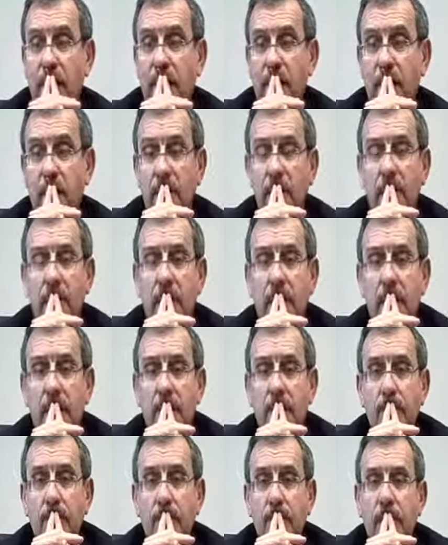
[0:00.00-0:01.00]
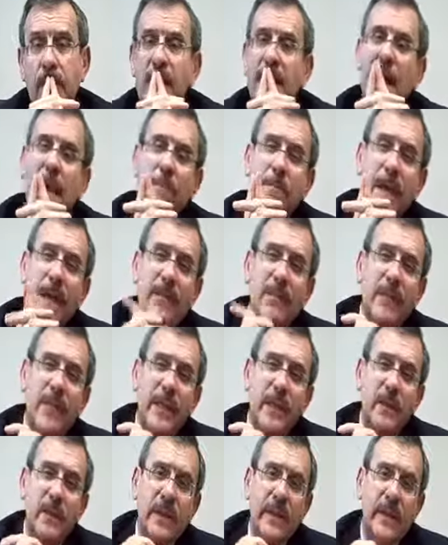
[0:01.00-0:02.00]
for others. They may
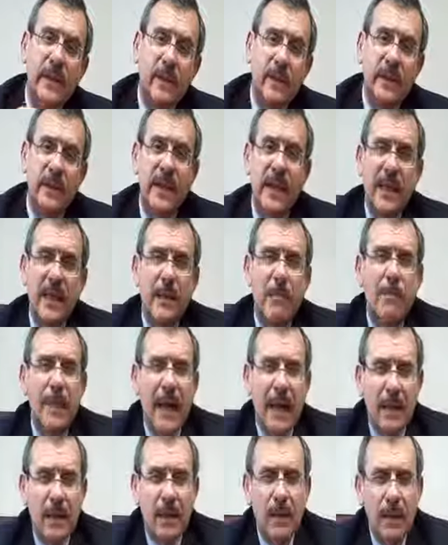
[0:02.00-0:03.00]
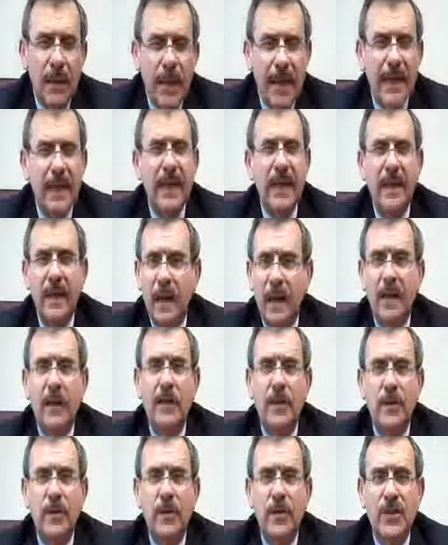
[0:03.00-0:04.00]
feel guilty about letting
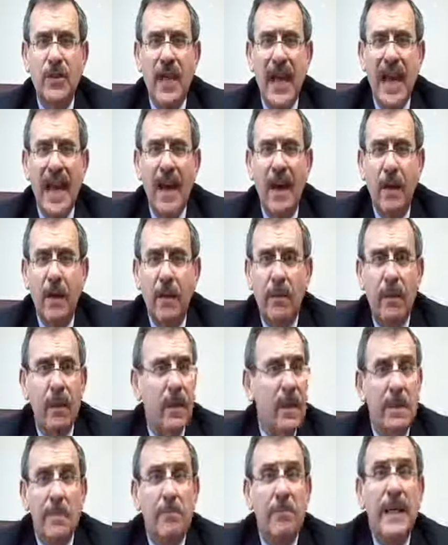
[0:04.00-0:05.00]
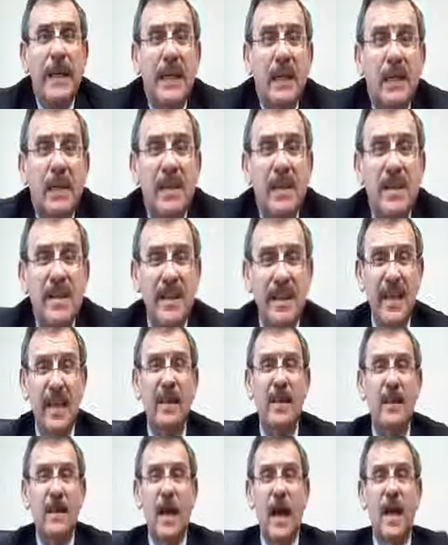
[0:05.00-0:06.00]
others down because
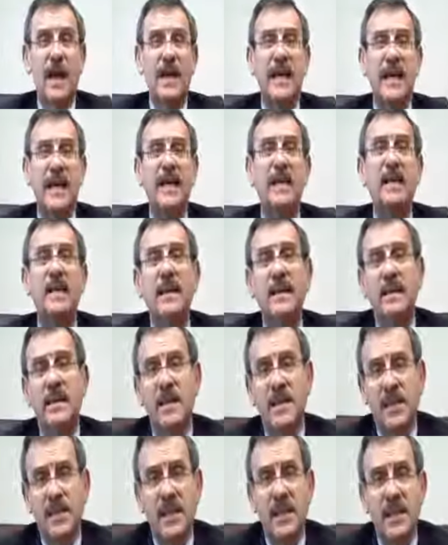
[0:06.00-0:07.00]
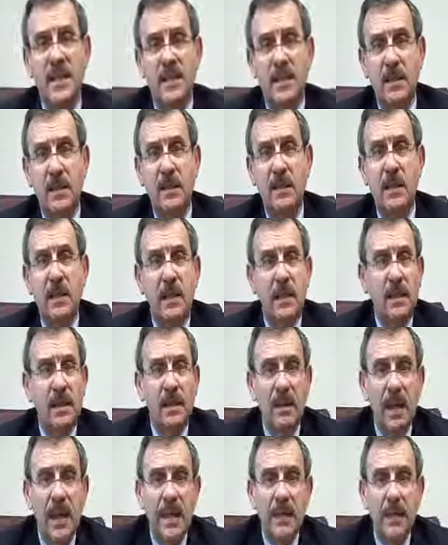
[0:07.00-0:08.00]
they're not into the season
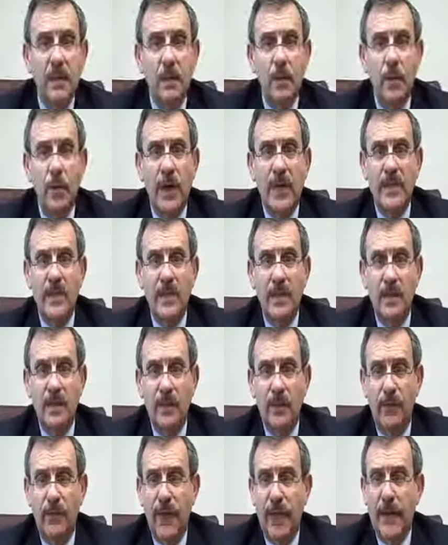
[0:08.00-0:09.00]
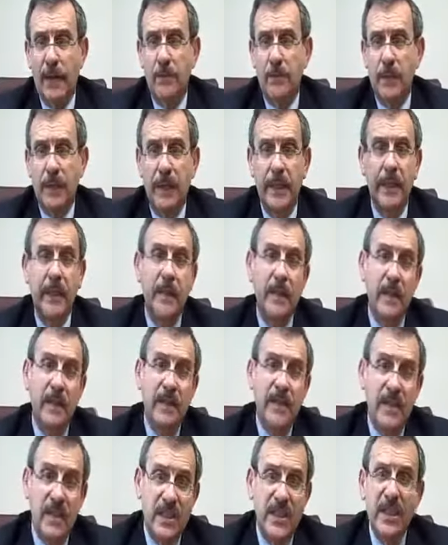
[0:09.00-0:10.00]
like the rest of the family
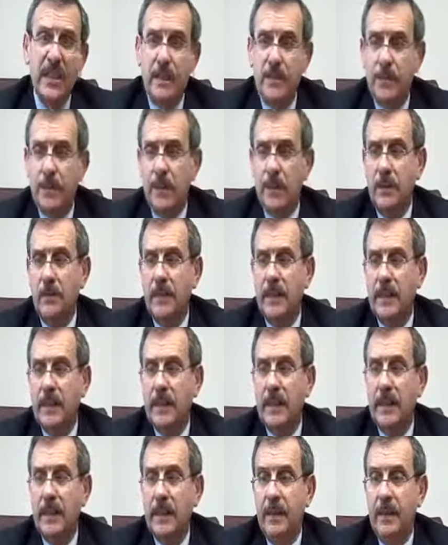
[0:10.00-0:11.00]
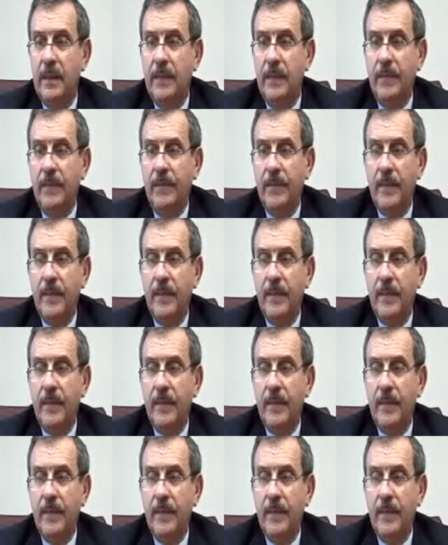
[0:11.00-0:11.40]
seem to be.